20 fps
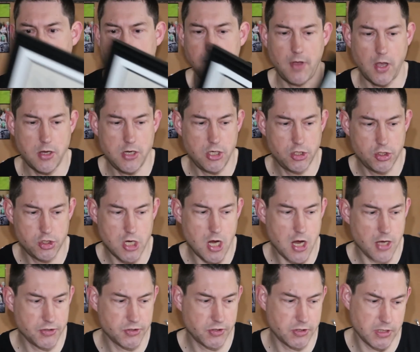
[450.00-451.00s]
I've only
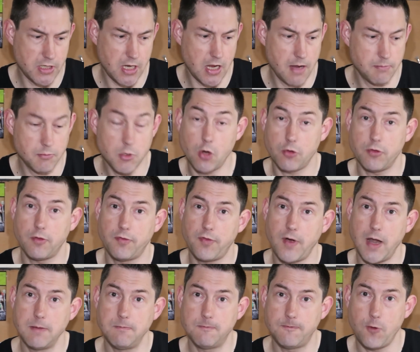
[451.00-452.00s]
just got the
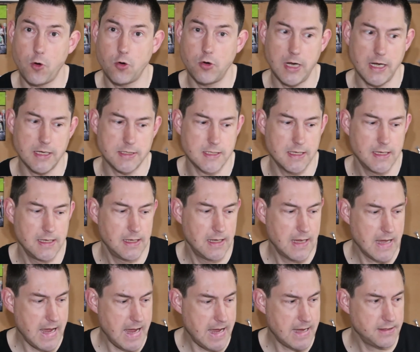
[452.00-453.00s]
frame for it,
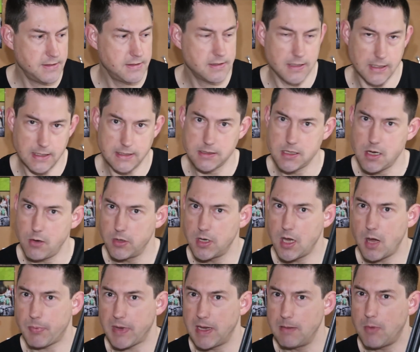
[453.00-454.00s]
and it's going
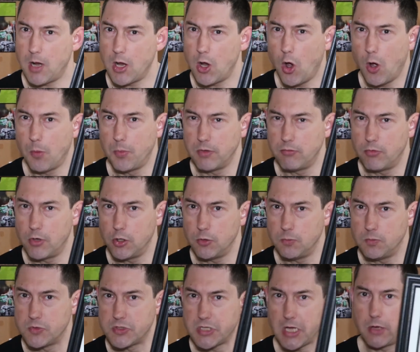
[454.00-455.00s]
up in my hobby
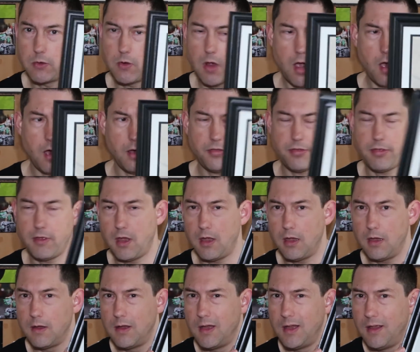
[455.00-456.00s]
room. So
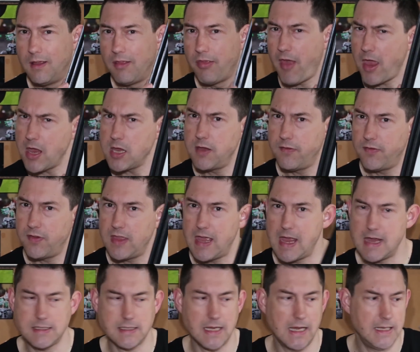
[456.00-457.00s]
Arthur, thank you for
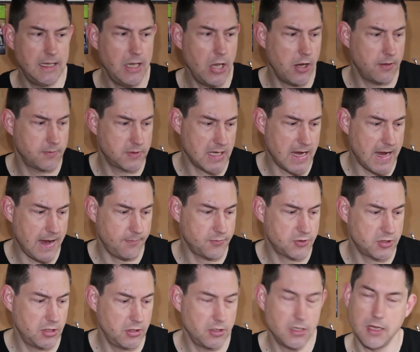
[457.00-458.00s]
this. It looks
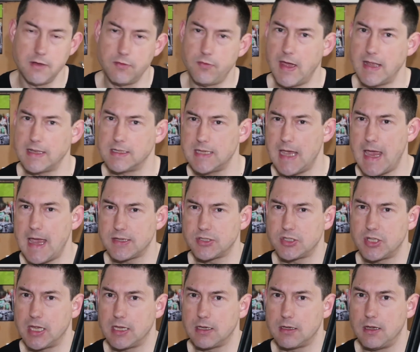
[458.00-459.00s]
absolutely
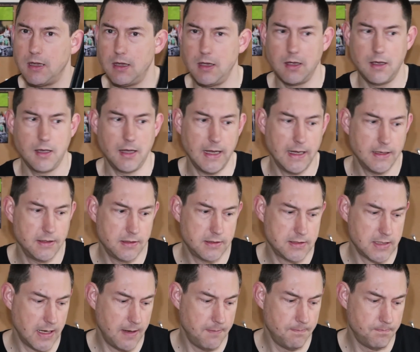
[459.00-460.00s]
fantastic,
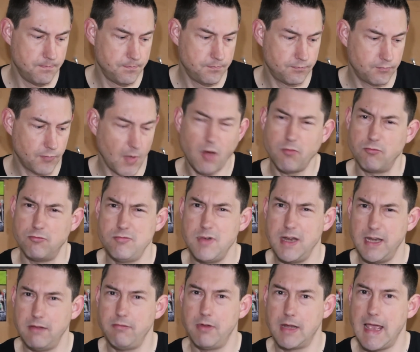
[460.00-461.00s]
and I'm
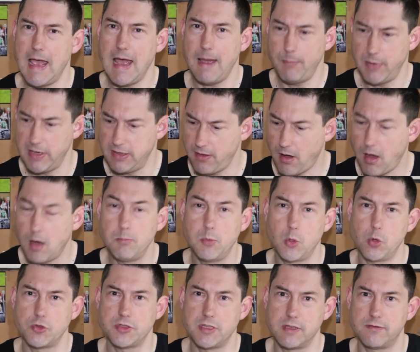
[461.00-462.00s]
really, really happy that I
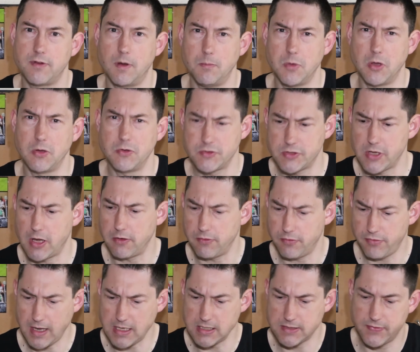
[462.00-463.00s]
bought it from you. So
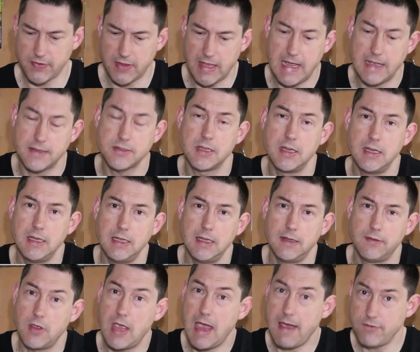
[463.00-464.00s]
thanks for that.
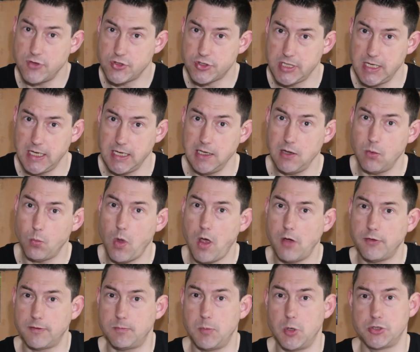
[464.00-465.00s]
If you haven't seen
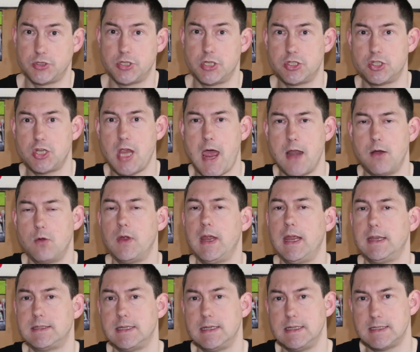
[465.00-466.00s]
World of Monsters channel,
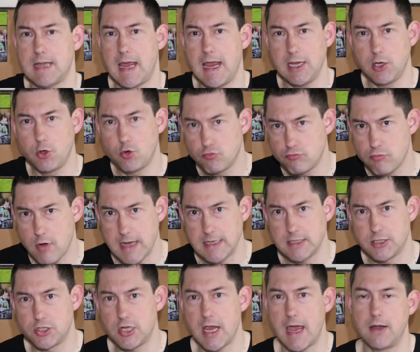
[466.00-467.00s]
it is a
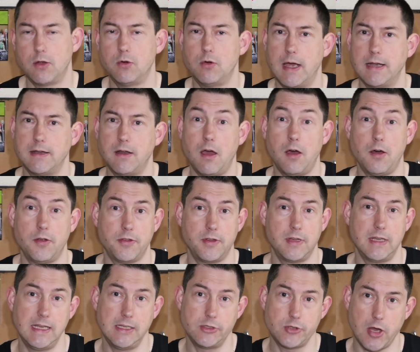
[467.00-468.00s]
great channel, and
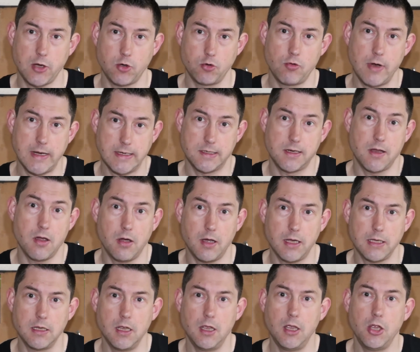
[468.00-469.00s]
Arthur is a great
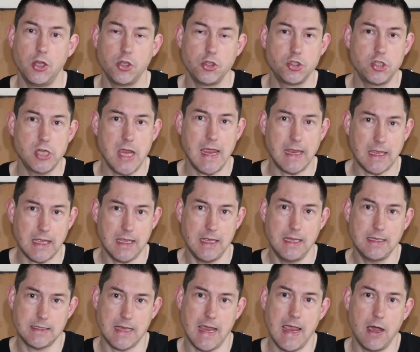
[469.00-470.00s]
guy. Check
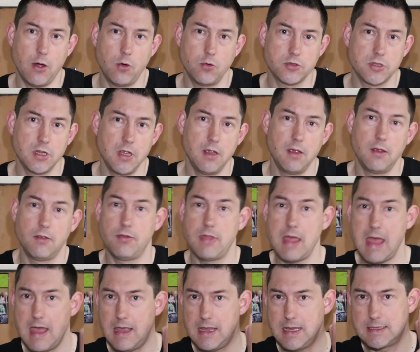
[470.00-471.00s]
it out.
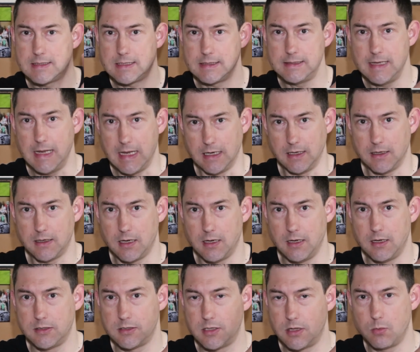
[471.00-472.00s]
There is a link
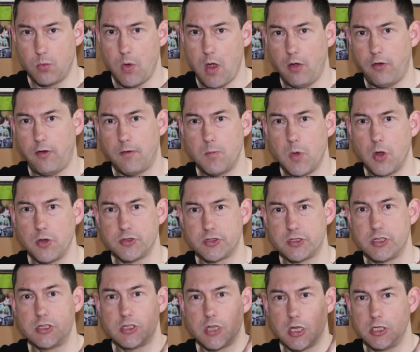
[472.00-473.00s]
to the World of
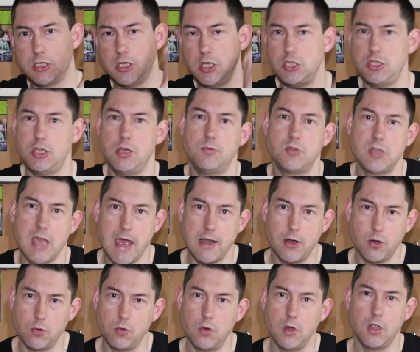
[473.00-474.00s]
Monsters YouTube
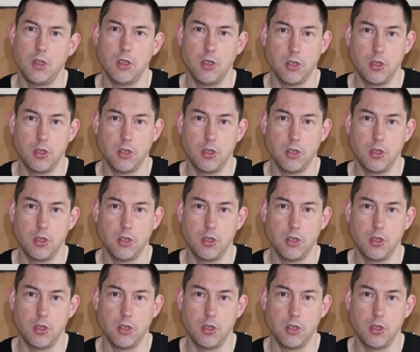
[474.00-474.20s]
channel.